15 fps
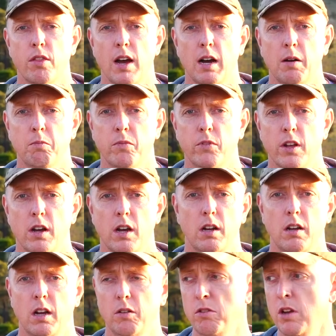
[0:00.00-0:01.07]

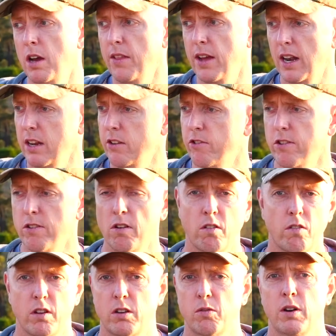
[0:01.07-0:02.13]
you know, they let you
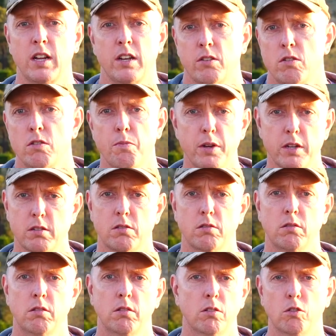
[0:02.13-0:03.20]
use a 22 pistol
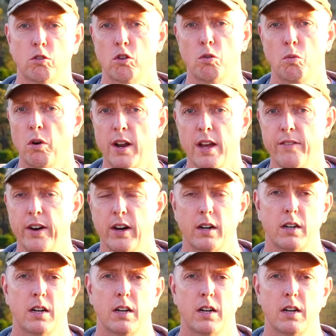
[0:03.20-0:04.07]
or whatever,